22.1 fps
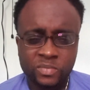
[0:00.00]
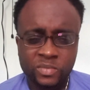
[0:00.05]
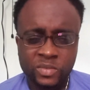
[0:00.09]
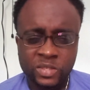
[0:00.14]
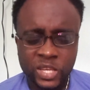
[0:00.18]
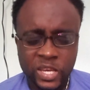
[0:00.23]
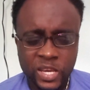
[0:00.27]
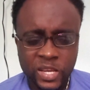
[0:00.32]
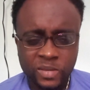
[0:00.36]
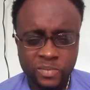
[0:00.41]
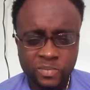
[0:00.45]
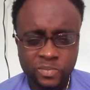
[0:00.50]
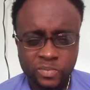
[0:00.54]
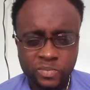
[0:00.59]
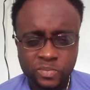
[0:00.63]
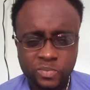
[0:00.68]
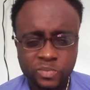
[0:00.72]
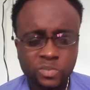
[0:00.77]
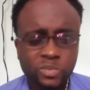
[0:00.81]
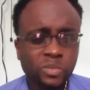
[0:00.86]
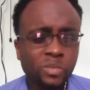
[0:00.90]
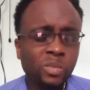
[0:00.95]
See?
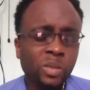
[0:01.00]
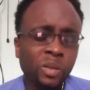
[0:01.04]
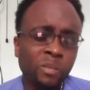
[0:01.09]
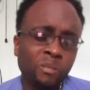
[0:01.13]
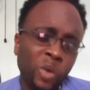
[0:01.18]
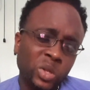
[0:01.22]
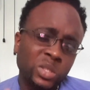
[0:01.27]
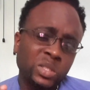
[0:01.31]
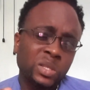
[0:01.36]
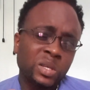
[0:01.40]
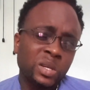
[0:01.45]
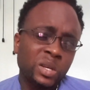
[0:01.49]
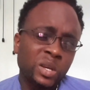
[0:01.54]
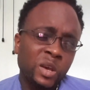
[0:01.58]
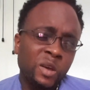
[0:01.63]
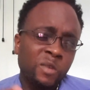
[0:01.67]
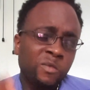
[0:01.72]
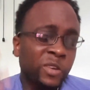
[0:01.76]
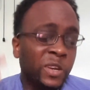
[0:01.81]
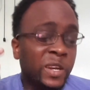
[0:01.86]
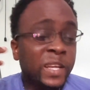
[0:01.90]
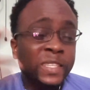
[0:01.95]
But
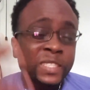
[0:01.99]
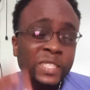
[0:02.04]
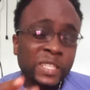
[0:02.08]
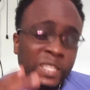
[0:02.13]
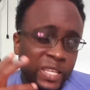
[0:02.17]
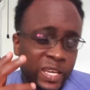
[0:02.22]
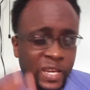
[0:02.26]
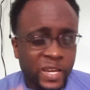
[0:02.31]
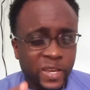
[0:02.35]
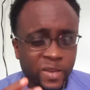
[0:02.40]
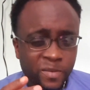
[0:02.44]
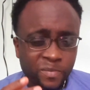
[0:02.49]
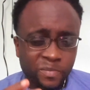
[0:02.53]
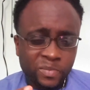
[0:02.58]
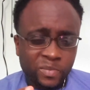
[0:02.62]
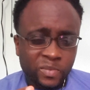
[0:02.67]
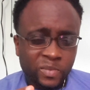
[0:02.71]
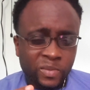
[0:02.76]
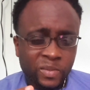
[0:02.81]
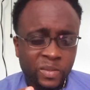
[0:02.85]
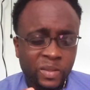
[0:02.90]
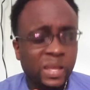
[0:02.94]
for this lady,
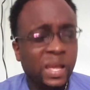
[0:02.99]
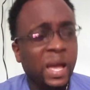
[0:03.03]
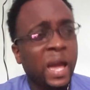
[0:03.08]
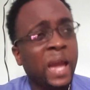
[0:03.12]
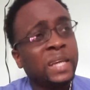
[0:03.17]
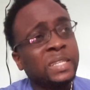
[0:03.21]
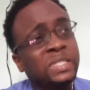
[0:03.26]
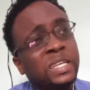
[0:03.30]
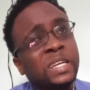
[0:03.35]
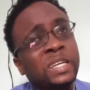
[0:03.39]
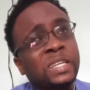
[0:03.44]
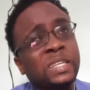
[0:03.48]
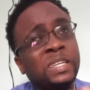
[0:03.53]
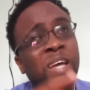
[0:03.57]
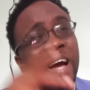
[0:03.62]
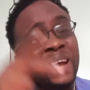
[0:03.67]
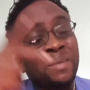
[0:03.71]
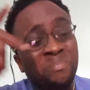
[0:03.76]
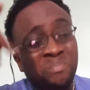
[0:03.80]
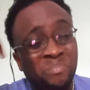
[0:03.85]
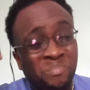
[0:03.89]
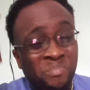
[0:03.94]
I think
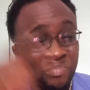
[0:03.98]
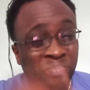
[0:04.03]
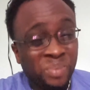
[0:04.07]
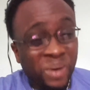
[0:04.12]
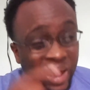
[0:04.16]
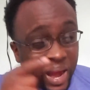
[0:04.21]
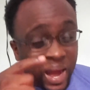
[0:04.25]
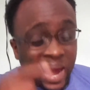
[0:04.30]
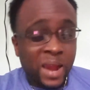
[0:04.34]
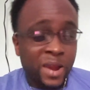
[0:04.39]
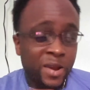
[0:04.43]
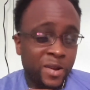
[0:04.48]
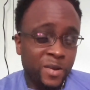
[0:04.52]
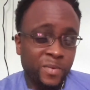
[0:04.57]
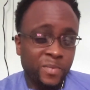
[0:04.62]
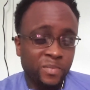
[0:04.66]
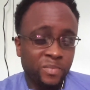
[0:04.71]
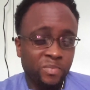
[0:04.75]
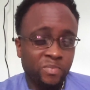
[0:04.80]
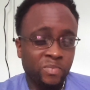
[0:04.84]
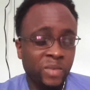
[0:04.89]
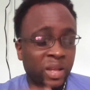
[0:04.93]
that bar
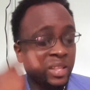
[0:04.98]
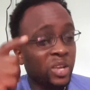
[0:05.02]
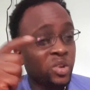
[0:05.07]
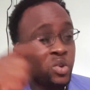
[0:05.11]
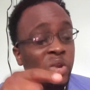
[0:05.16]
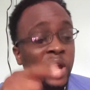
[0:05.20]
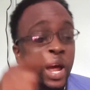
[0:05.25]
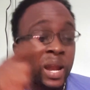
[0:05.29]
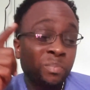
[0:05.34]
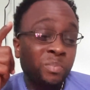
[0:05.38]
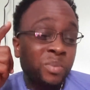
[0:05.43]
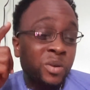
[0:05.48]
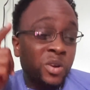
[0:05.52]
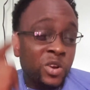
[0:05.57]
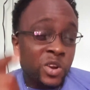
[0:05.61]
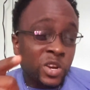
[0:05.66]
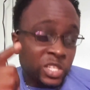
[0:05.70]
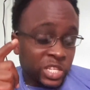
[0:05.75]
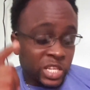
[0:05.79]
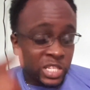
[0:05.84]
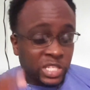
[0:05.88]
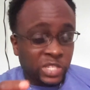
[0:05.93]
that they do that
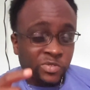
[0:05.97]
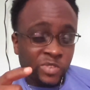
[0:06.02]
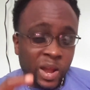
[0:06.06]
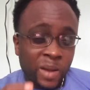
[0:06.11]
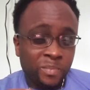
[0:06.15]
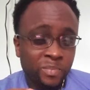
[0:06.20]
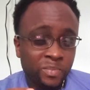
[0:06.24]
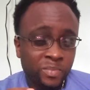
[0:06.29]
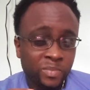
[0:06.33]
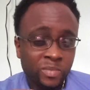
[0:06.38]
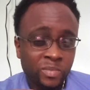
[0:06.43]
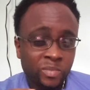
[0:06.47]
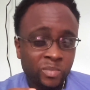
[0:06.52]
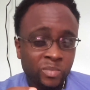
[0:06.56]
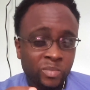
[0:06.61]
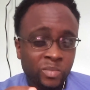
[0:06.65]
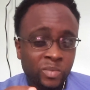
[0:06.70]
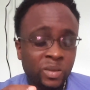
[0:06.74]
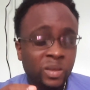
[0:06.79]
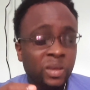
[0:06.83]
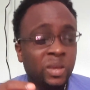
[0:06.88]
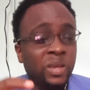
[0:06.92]
purchase from,
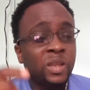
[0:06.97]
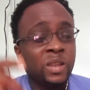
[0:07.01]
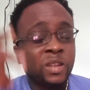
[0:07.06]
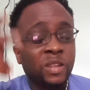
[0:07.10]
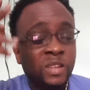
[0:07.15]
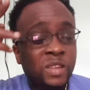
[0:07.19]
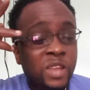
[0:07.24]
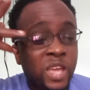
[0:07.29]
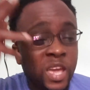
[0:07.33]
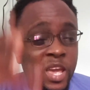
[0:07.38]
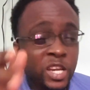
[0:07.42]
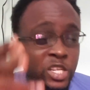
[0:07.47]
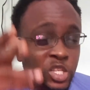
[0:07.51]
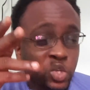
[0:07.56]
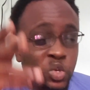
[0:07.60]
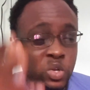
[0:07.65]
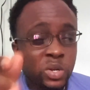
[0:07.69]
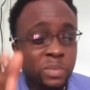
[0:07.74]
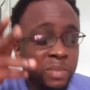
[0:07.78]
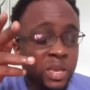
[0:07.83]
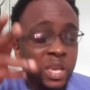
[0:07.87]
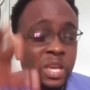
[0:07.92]
they
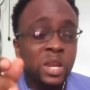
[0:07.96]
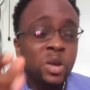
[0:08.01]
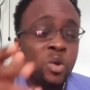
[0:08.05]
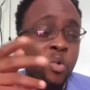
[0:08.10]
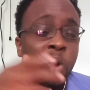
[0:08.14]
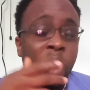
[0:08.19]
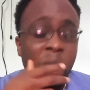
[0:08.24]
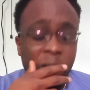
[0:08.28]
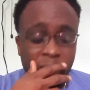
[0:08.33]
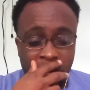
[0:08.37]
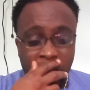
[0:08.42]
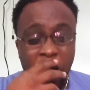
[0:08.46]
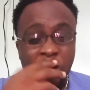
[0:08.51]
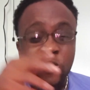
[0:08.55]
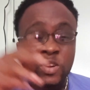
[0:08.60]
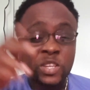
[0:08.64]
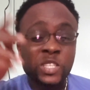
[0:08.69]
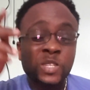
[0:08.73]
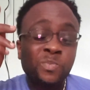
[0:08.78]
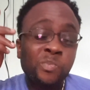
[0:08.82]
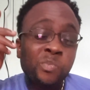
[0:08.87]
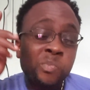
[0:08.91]
should be the one that
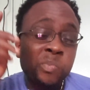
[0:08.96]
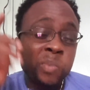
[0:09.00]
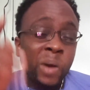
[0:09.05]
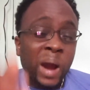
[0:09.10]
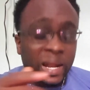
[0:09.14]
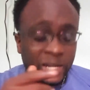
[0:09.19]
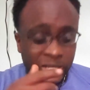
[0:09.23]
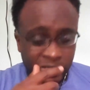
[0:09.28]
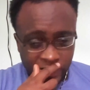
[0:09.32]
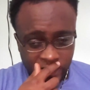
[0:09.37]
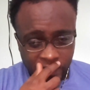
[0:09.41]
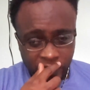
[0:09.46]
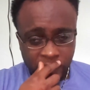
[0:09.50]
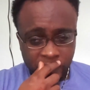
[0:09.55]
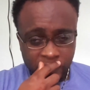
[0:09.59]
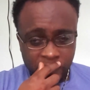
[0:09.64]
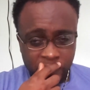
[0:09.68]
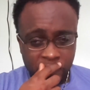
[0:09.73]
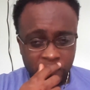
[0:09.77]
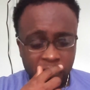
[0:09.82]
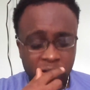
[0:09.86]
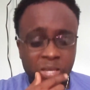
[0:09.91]
responds.
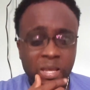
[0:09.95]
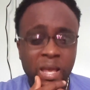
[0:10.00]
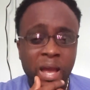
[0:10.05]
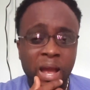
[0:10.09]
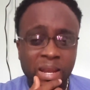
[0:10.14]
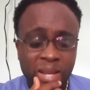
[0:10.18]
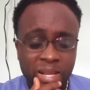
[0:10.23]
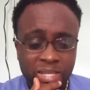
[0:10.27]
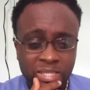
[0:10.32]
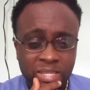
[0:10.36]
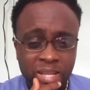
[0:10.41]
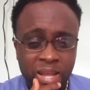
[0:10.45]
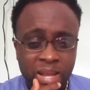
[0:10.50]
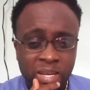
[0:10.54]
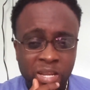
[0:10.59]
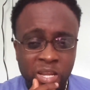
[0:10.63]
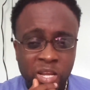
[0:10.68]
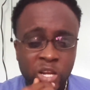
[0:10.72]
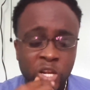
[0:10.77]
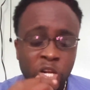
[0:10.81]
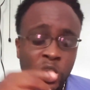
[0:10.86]
You understand?